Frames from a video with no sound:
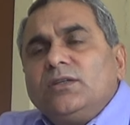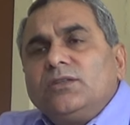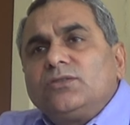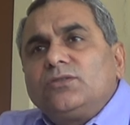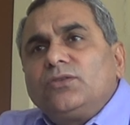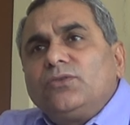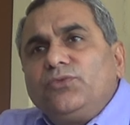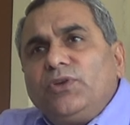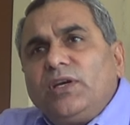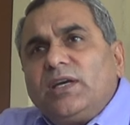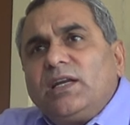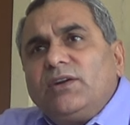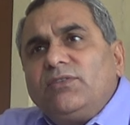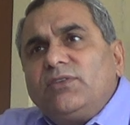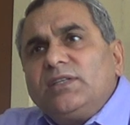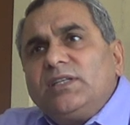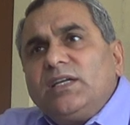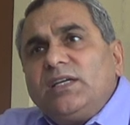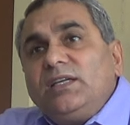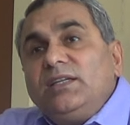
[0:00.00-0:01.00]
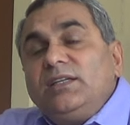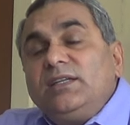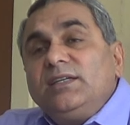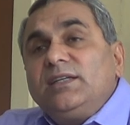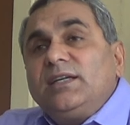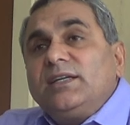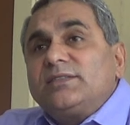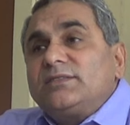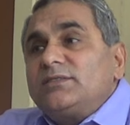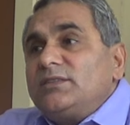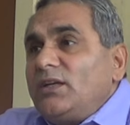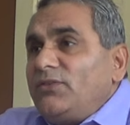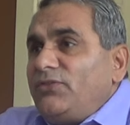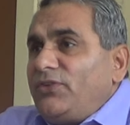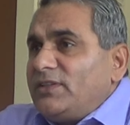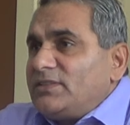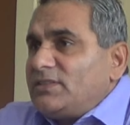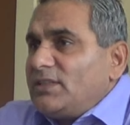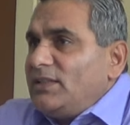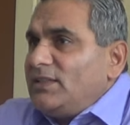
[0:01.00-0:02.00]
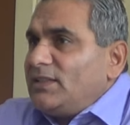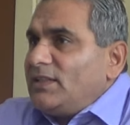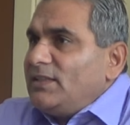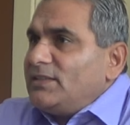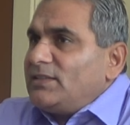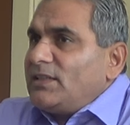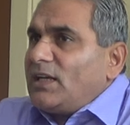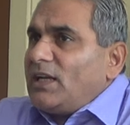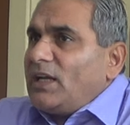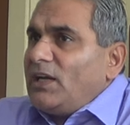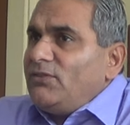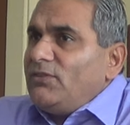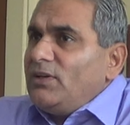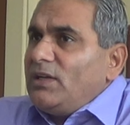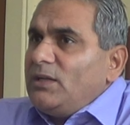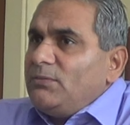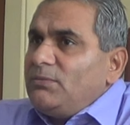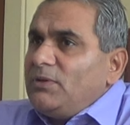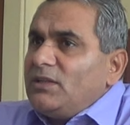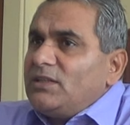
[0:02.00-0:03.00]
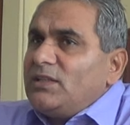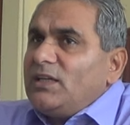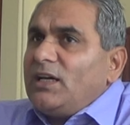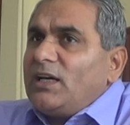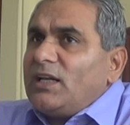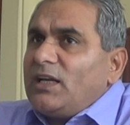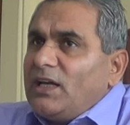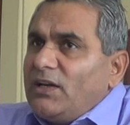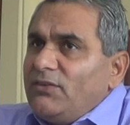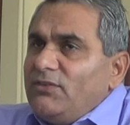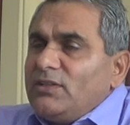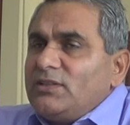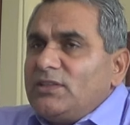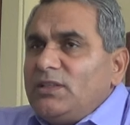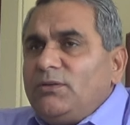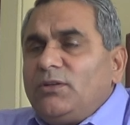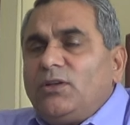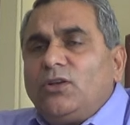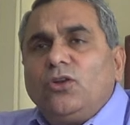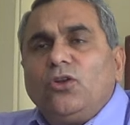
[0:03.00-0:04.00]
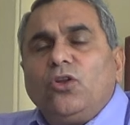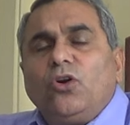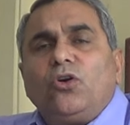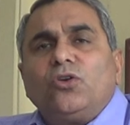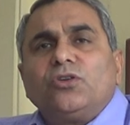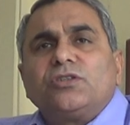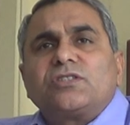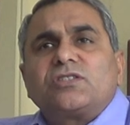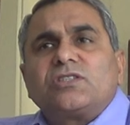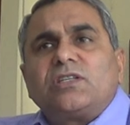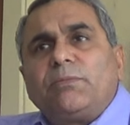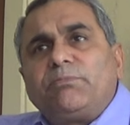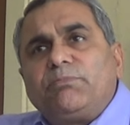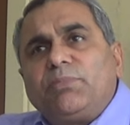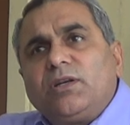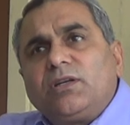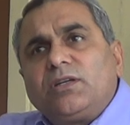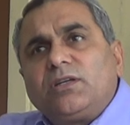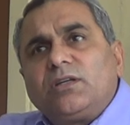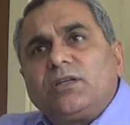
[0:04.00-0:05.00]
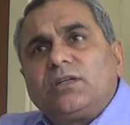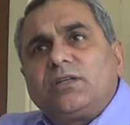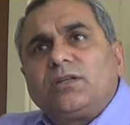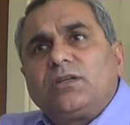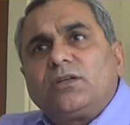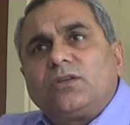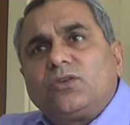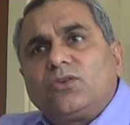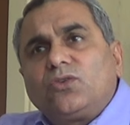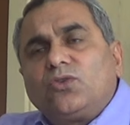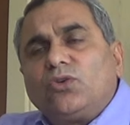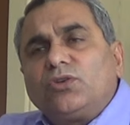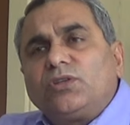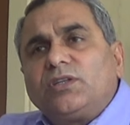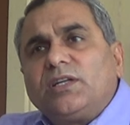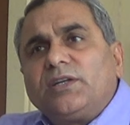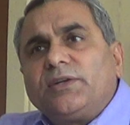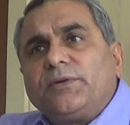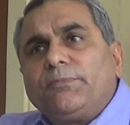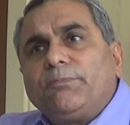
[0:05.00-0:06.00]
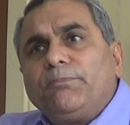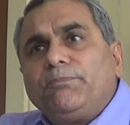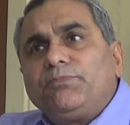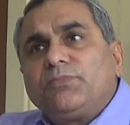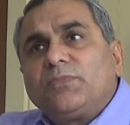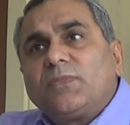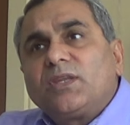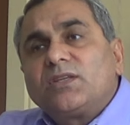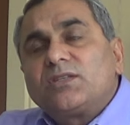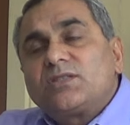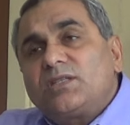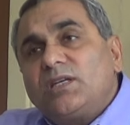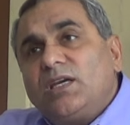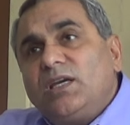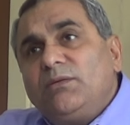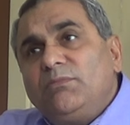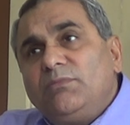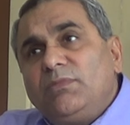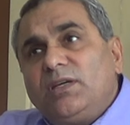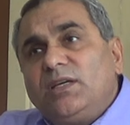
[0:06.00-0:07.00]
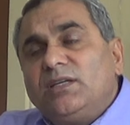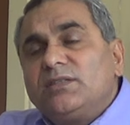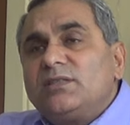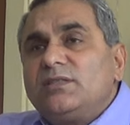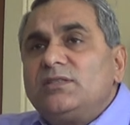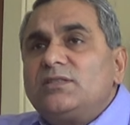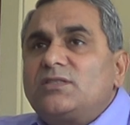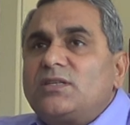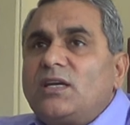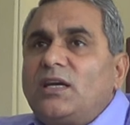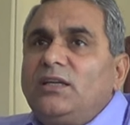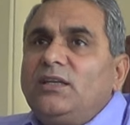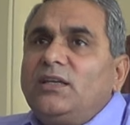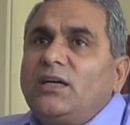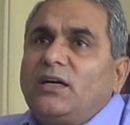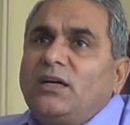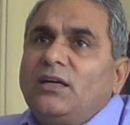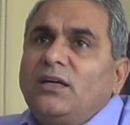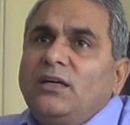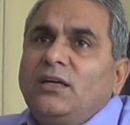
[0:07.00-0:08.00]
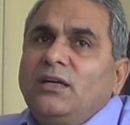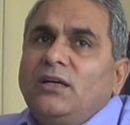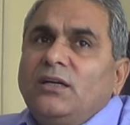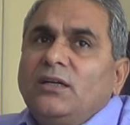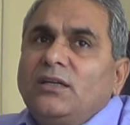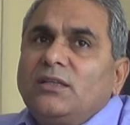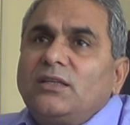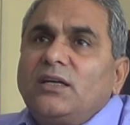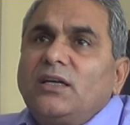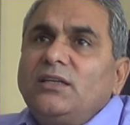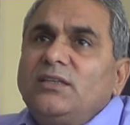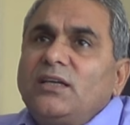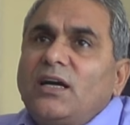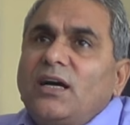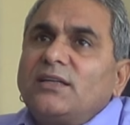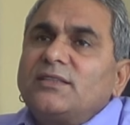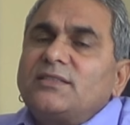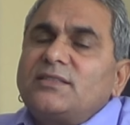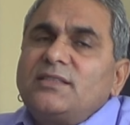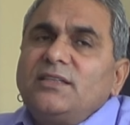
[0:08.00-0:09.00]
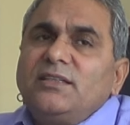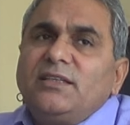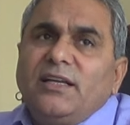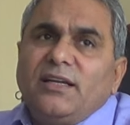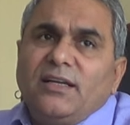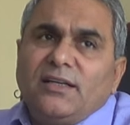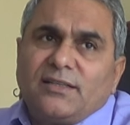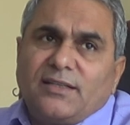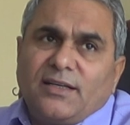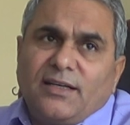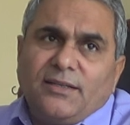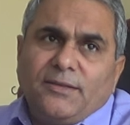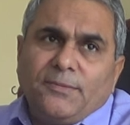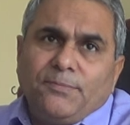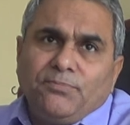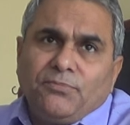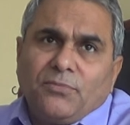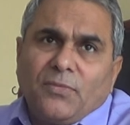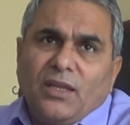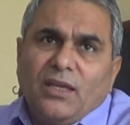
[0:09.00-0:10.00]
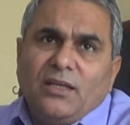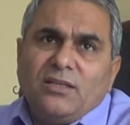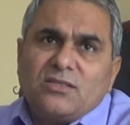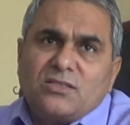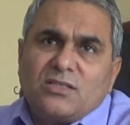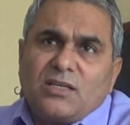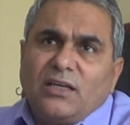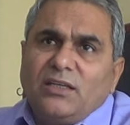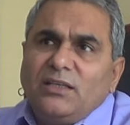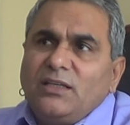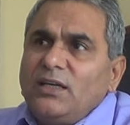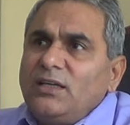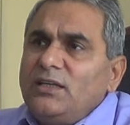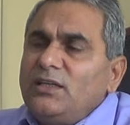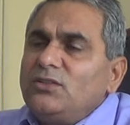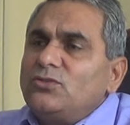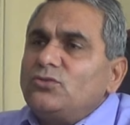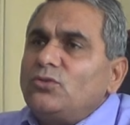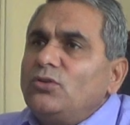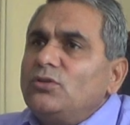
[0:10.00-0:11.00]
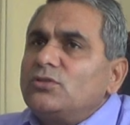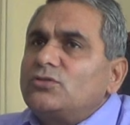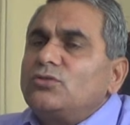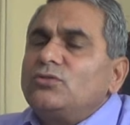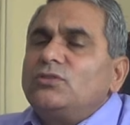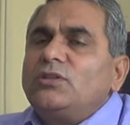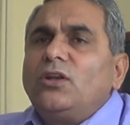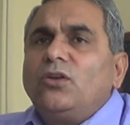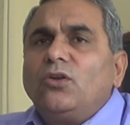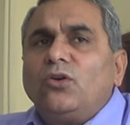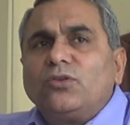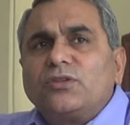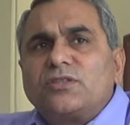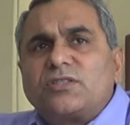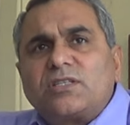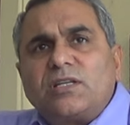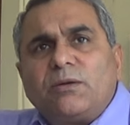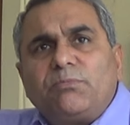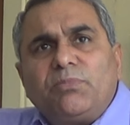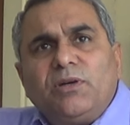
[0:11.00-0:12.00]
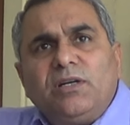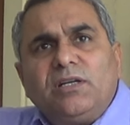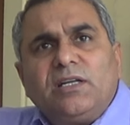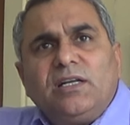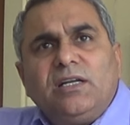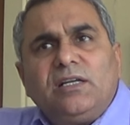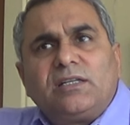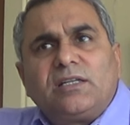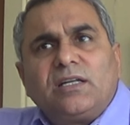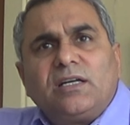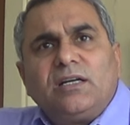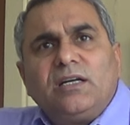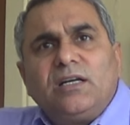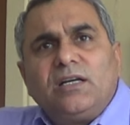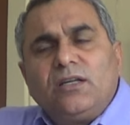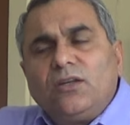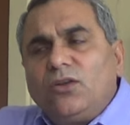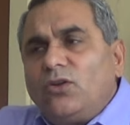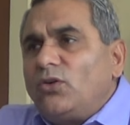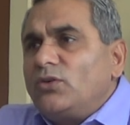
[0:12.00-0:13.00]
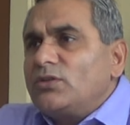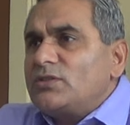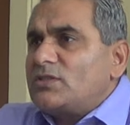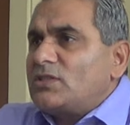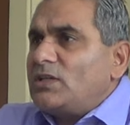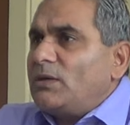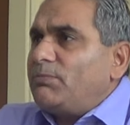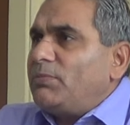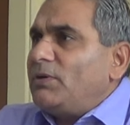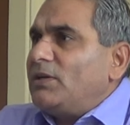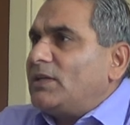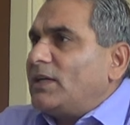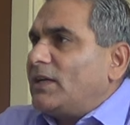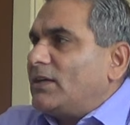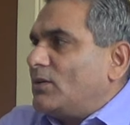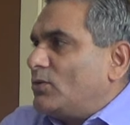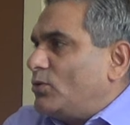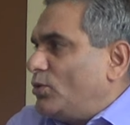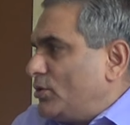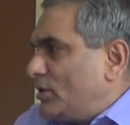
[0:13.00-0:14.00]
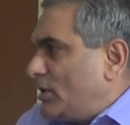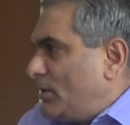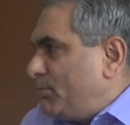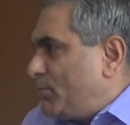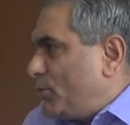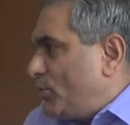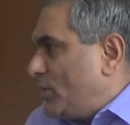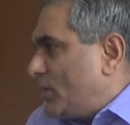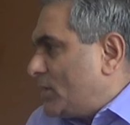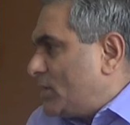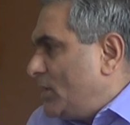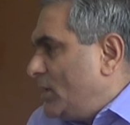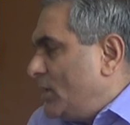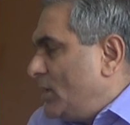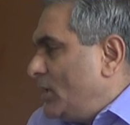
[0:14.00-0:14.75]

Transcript: So wherever the irrigational facilities are available, they are having the long staple cotton. Same is in China. The Yangtze Delta in China is also the long staple delta, long staple cotton product.